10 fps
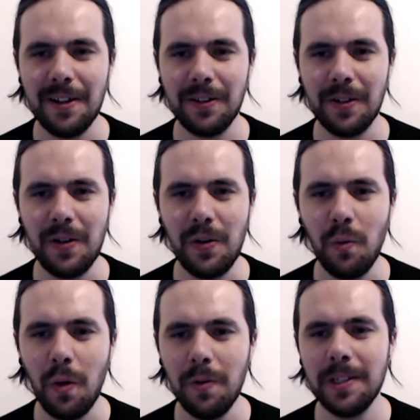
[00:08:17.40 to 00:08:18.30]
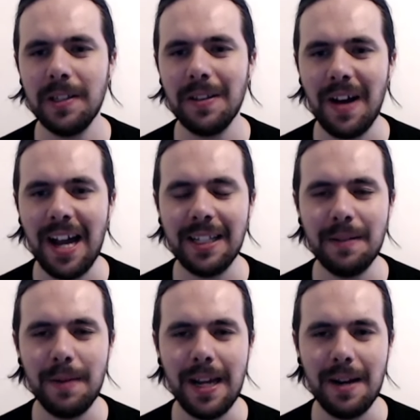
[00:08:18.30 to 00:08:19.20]
So what was it like to
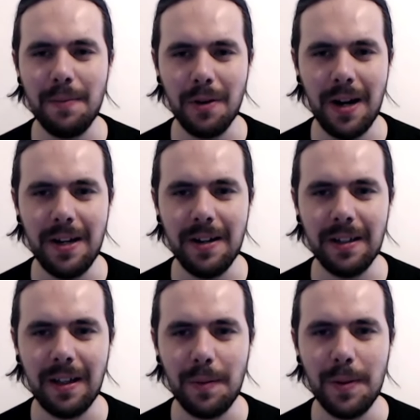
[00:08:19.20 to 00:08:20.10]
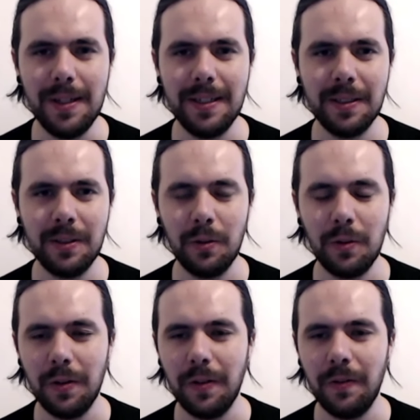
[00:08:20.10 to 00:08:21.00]
be at a brand new club in this
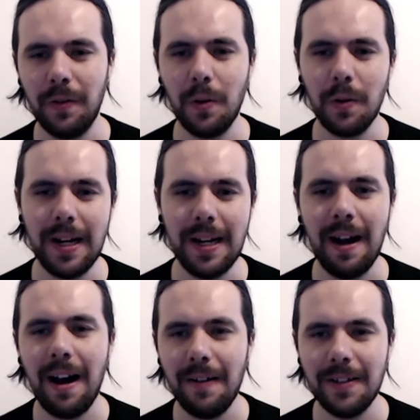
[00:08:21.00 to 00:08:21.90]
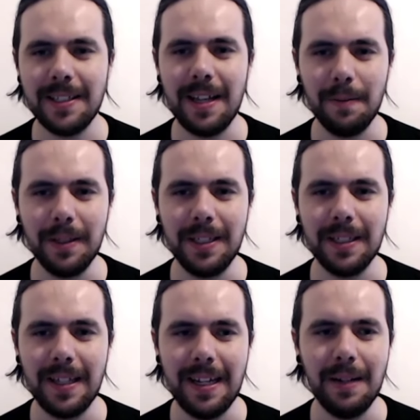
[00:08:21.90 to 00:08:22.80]
sort of already half-established
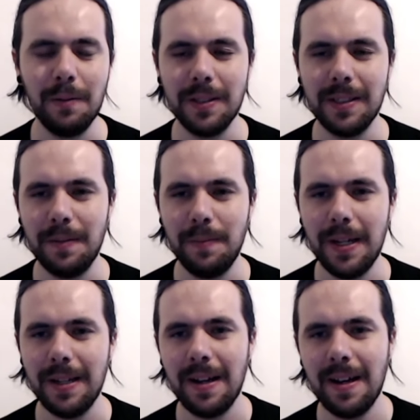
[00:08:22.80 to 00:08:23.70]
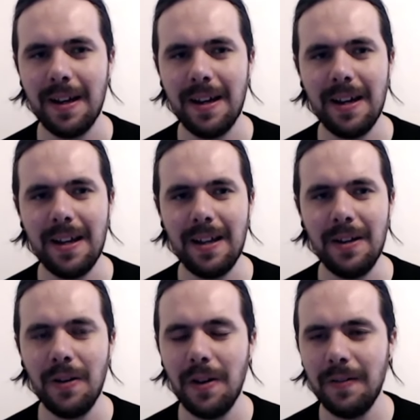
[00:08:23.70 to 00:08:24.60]
league? Was it a bit
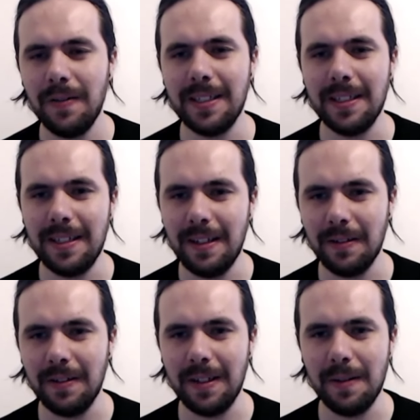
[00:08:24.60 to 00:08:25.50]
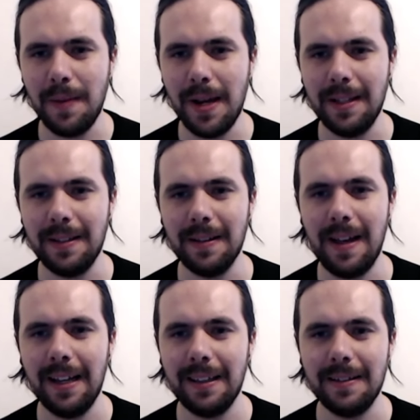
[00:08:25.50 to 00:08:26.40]
nervous and different compared to
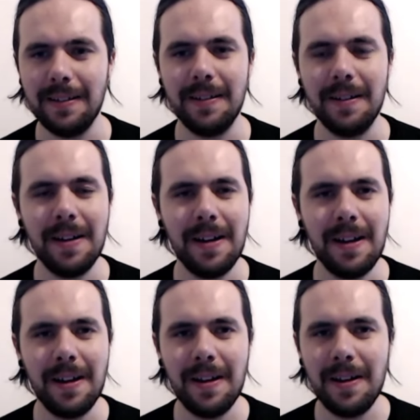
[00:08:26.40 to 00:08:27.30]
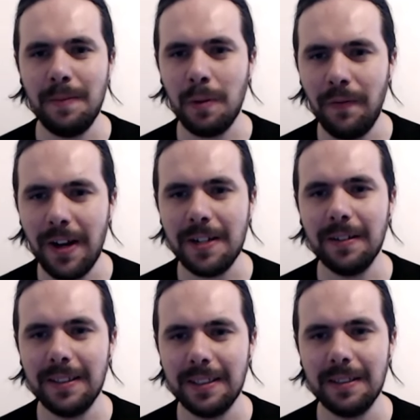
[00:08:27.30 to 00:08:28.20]
like the
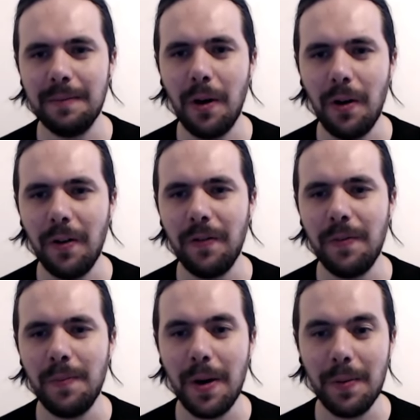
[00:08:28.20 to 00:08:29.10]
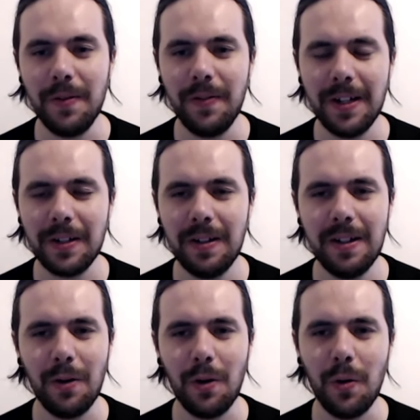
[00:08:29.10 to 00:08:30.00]
professionalism of Melbourne Victory,
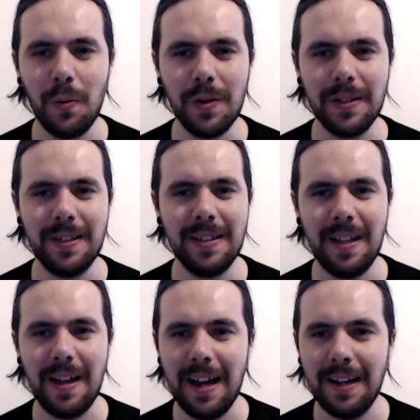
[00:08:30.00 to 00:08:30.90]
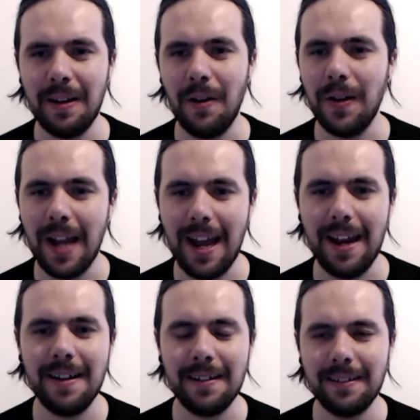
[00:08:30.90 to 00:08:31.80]
or was it like okay?